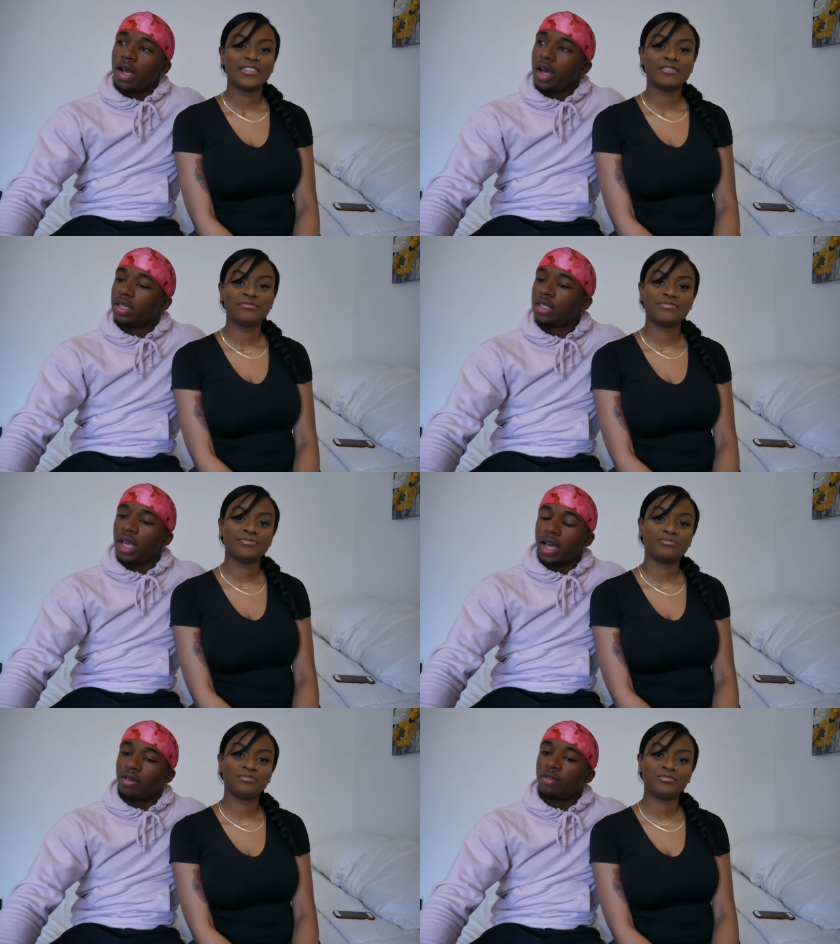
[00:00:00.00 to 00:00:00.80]

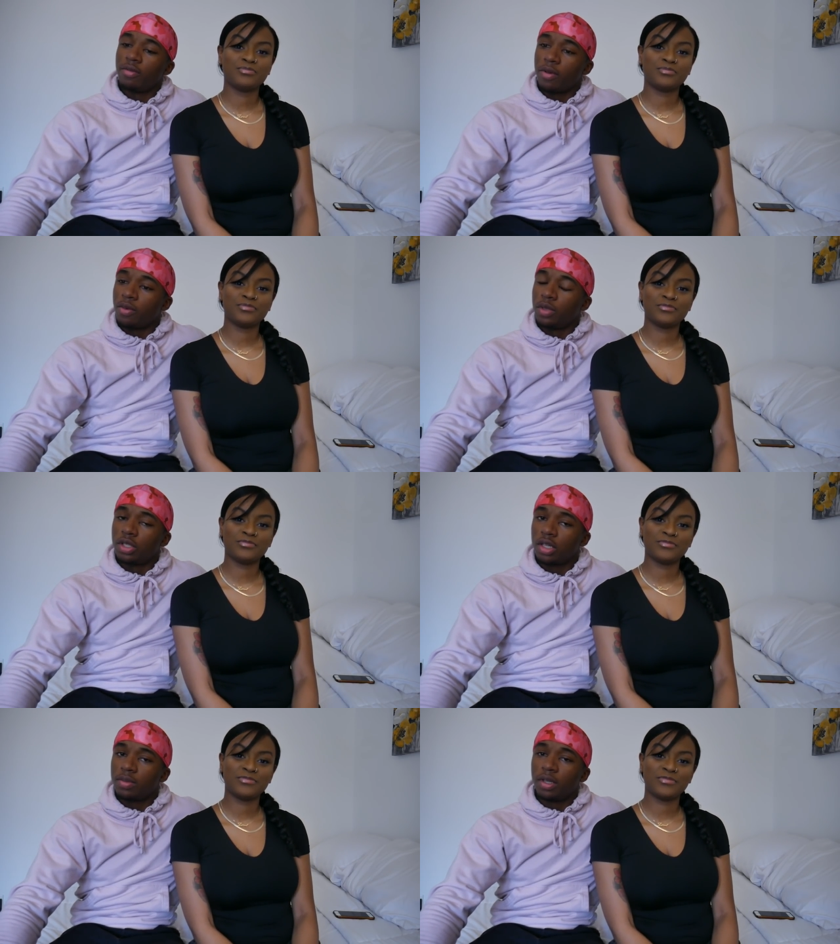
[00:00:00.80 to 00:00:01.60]
Speaker 1: Honestly, I don't even remember what we
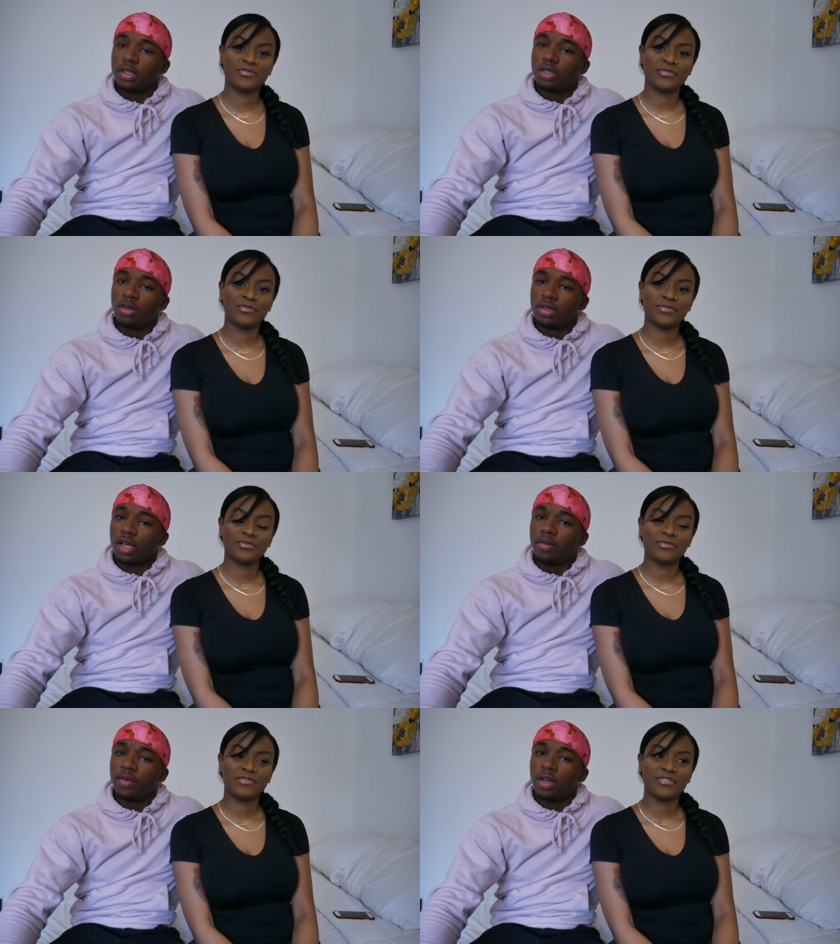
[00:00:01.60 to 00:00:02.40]
talked about in this whole
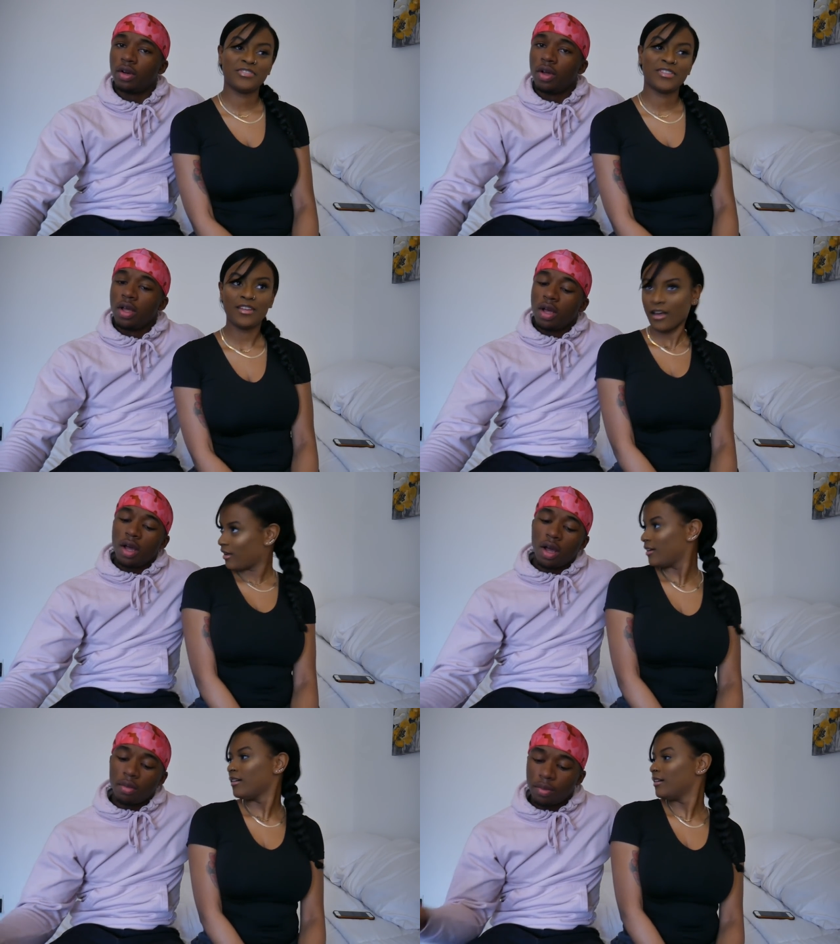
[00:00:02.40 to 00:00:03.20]
entire video.
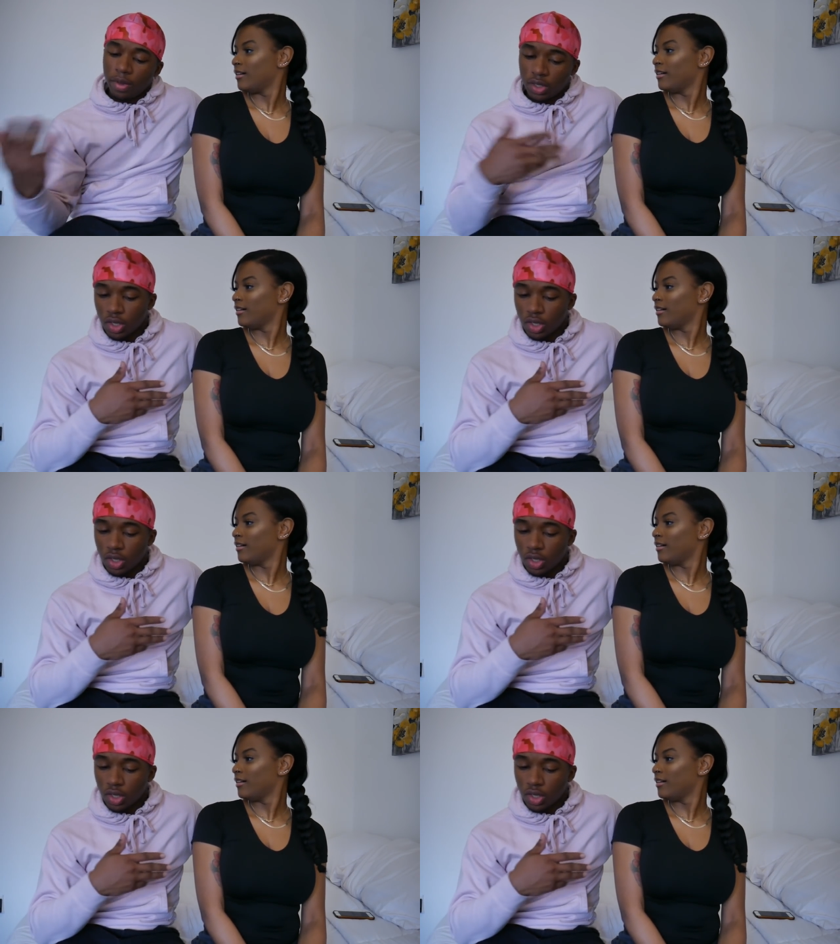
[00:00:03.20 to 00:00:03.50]
Um, but make